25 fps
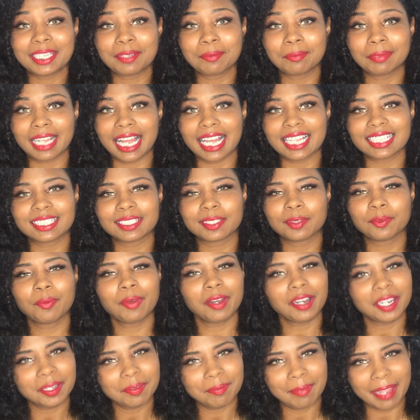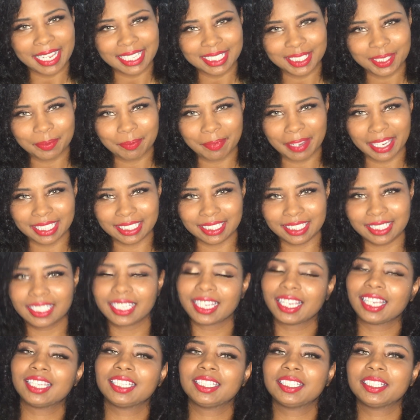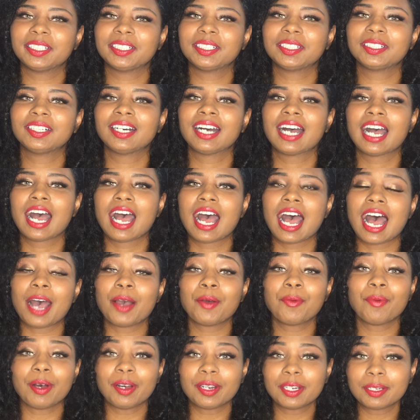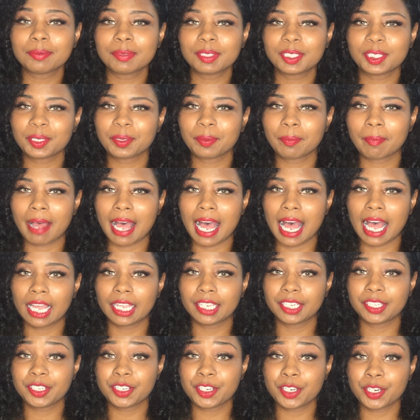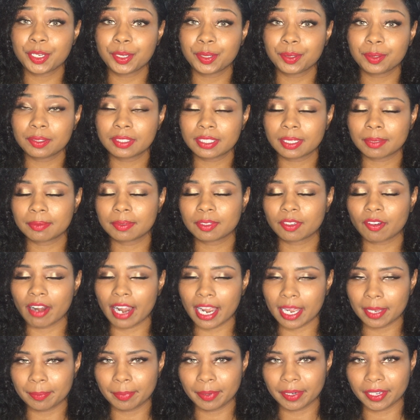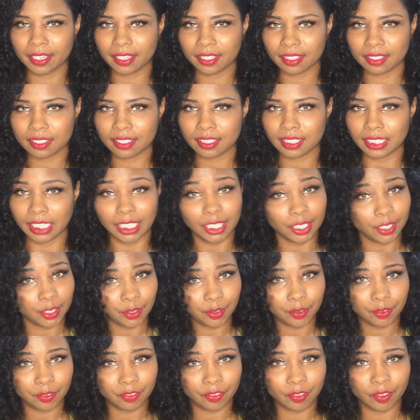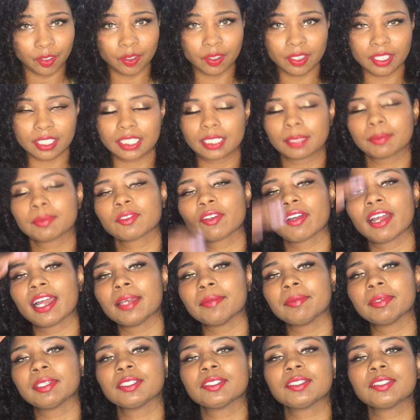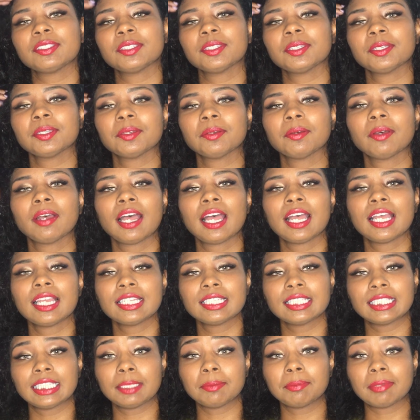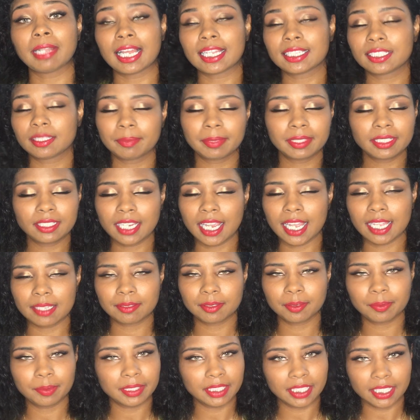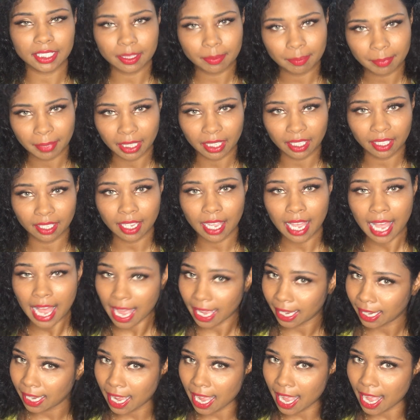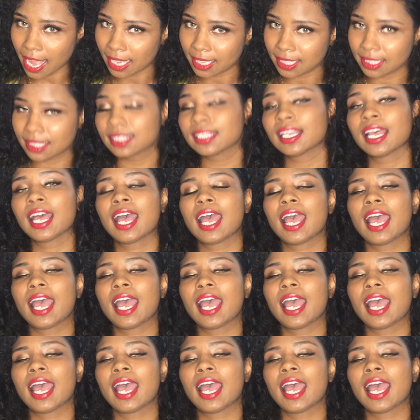Blossom. Welcome back to my channel. Welcome to my new subscribers. Thank you for subscribing to See Blossom and Jasmine, which is me. Hi guys.